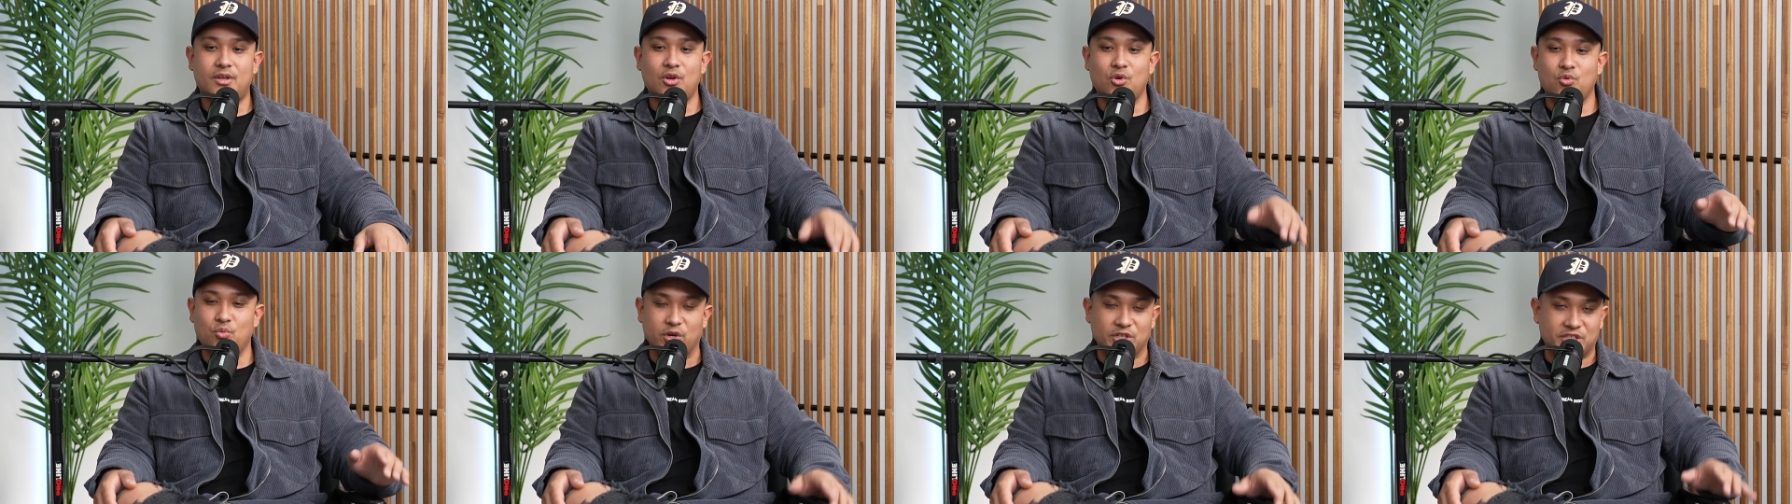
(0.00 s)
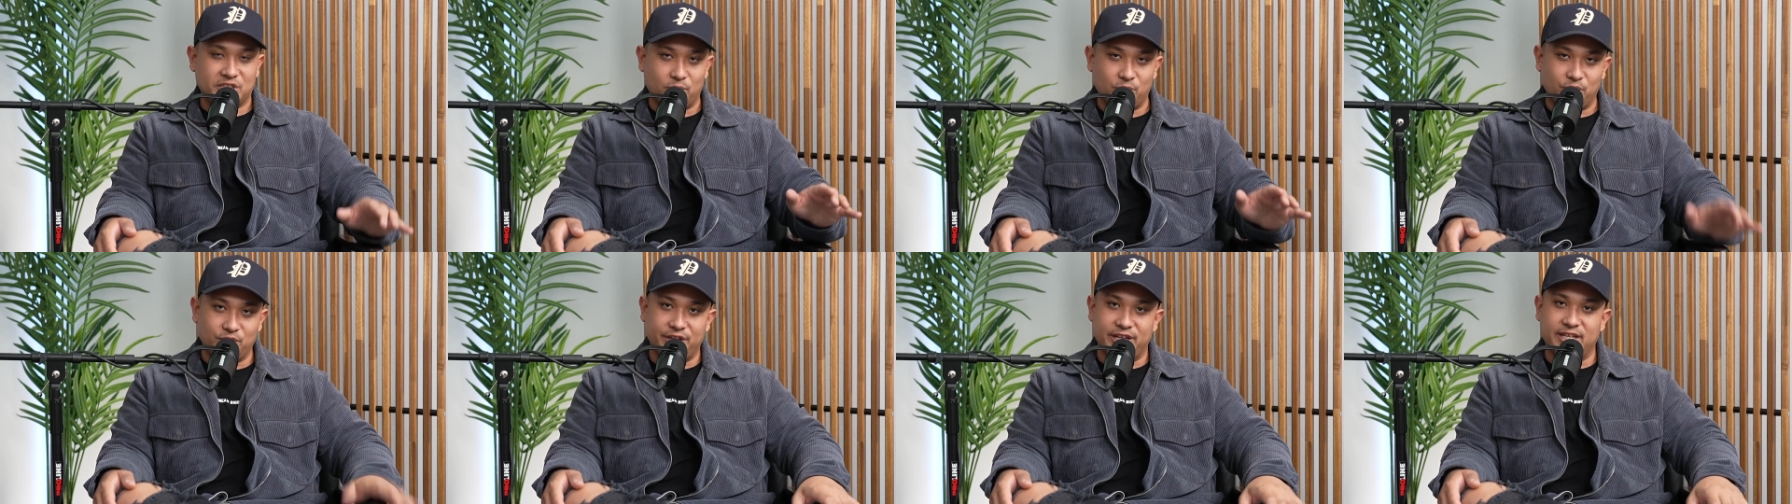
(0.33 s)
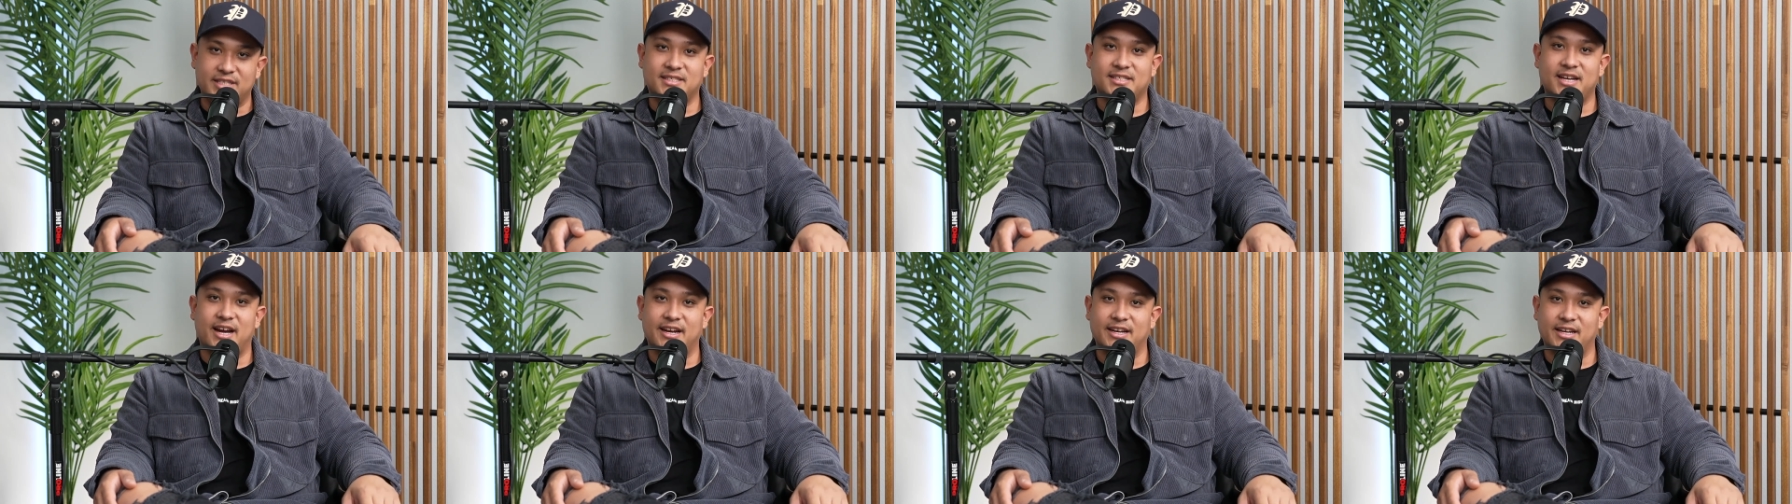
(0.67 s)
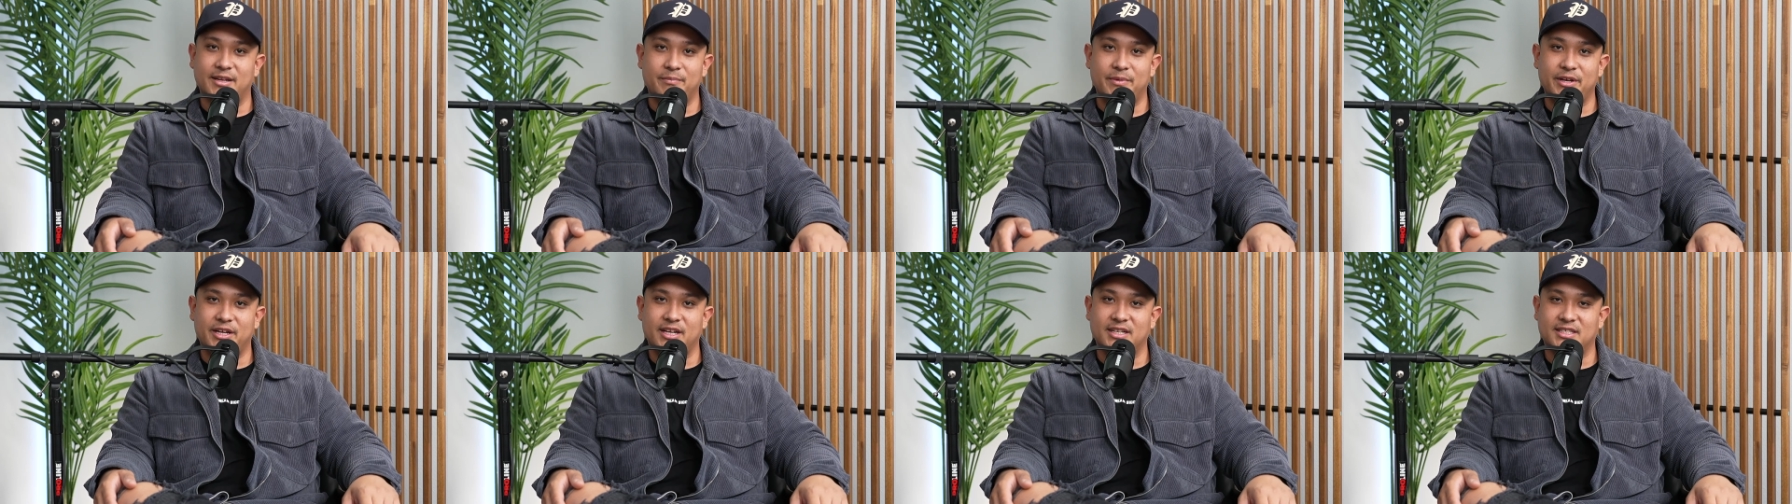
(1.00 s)
which I'm really
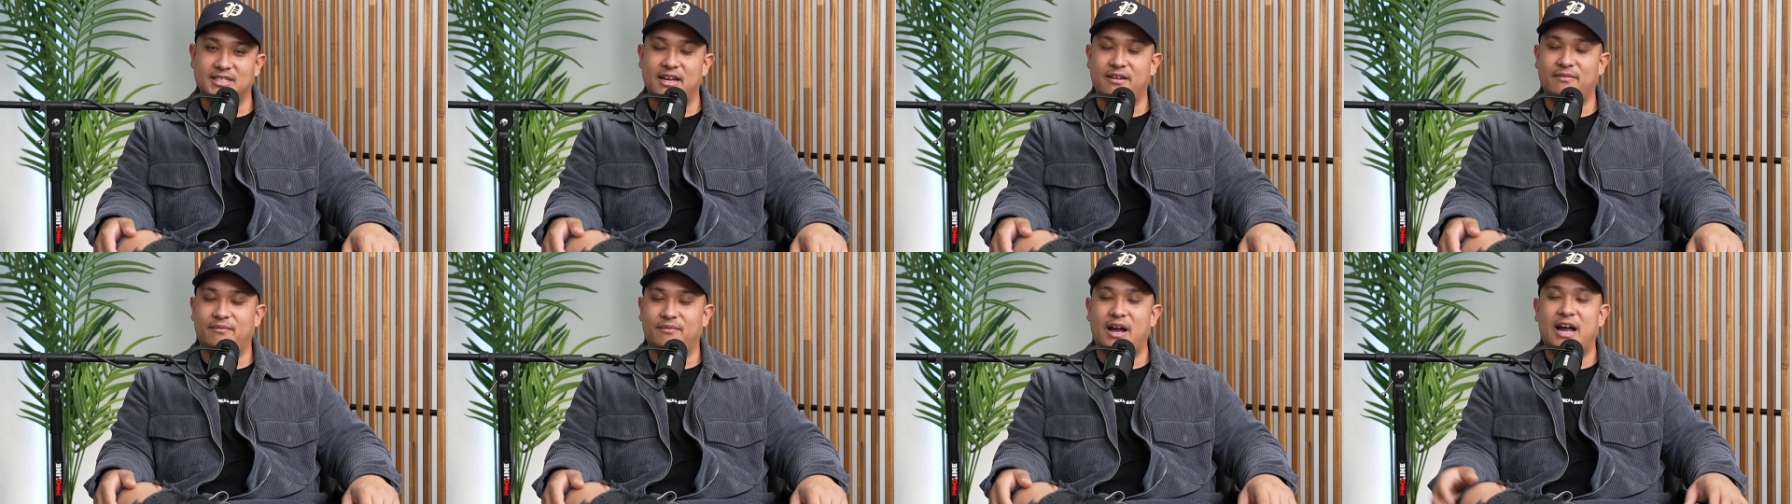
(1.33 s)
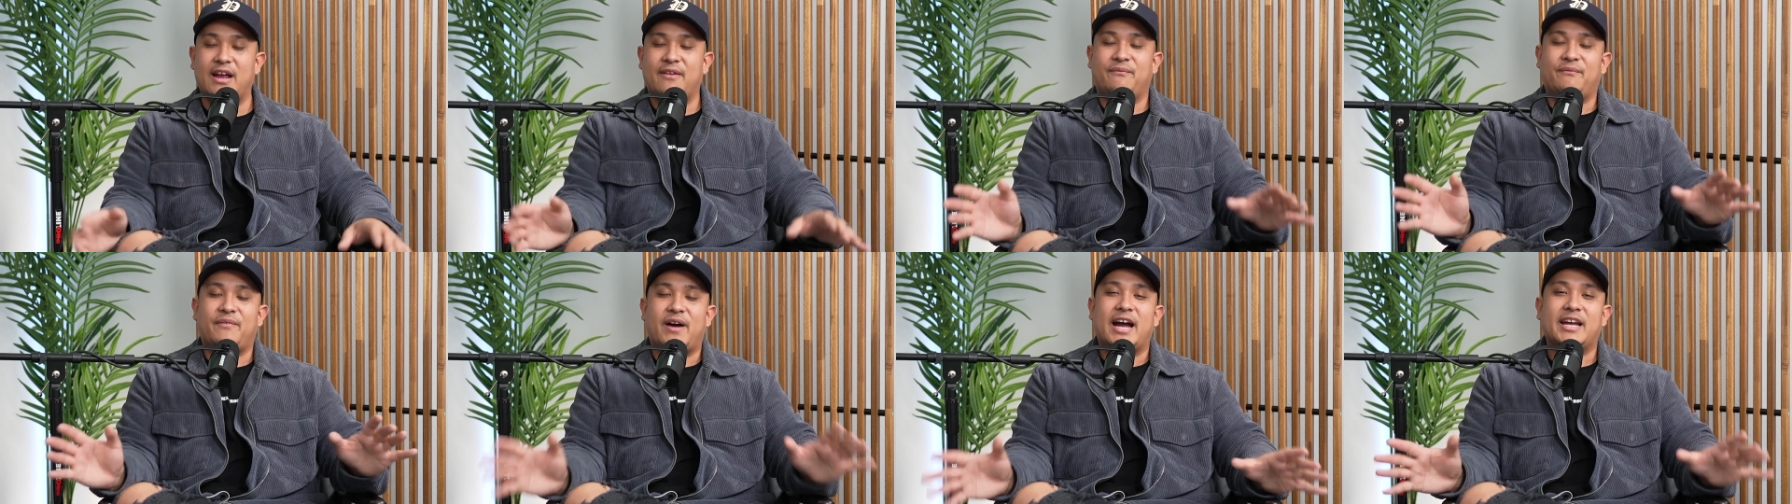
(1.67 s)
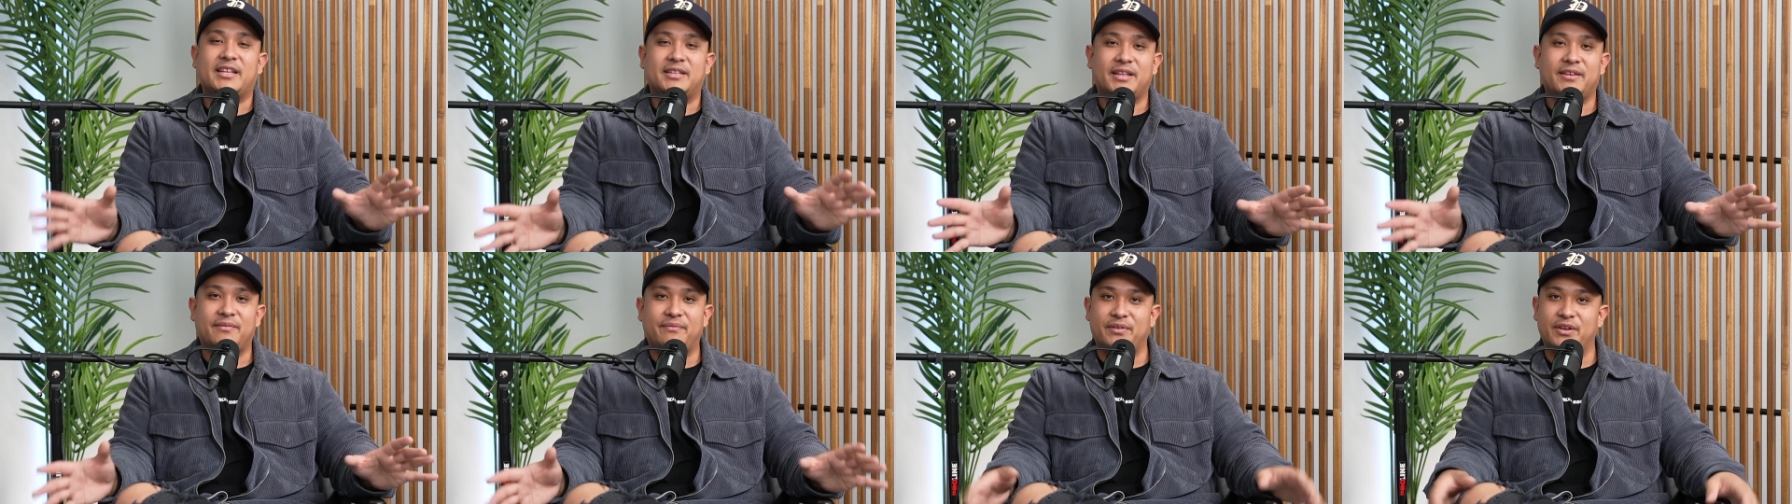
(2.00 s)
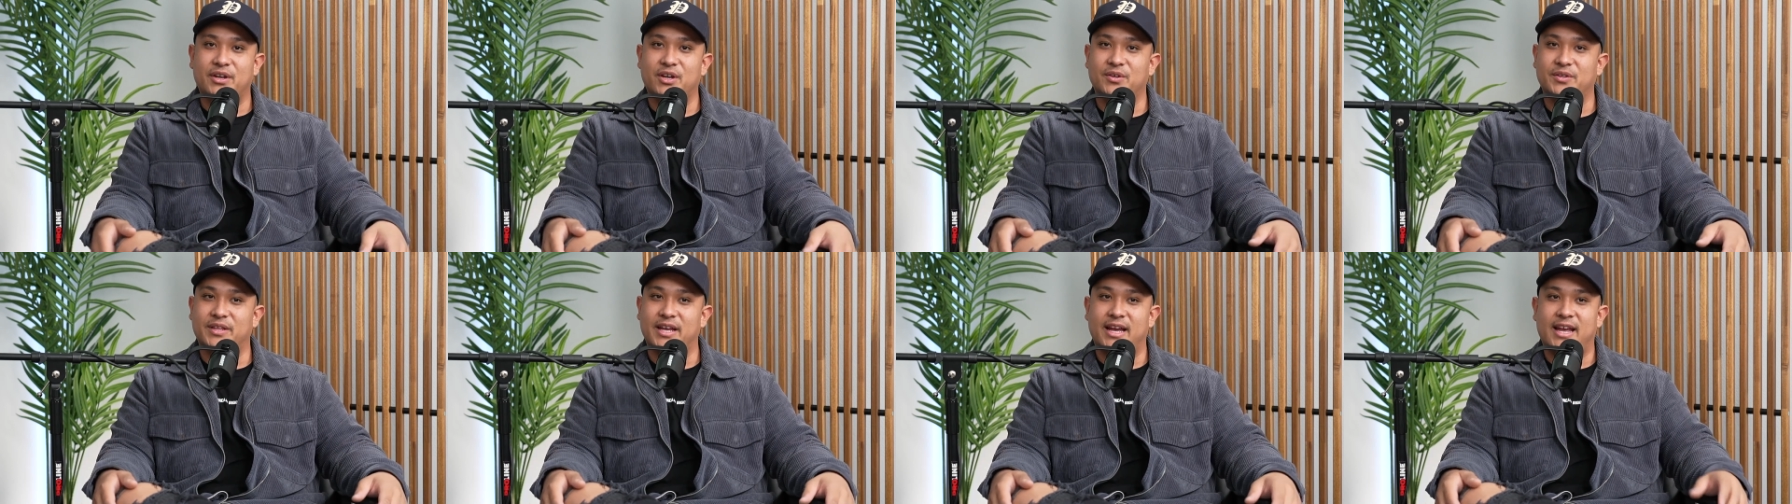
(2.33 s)
excited because I I finally
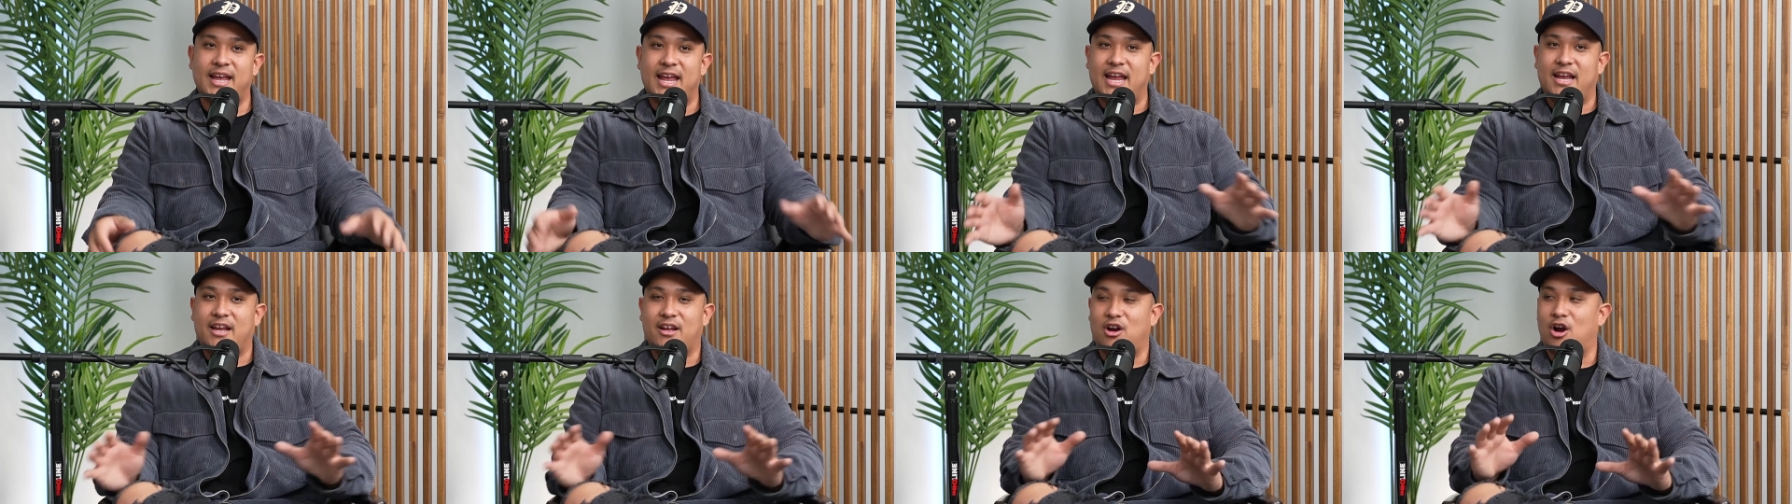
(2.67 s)
feel that hey,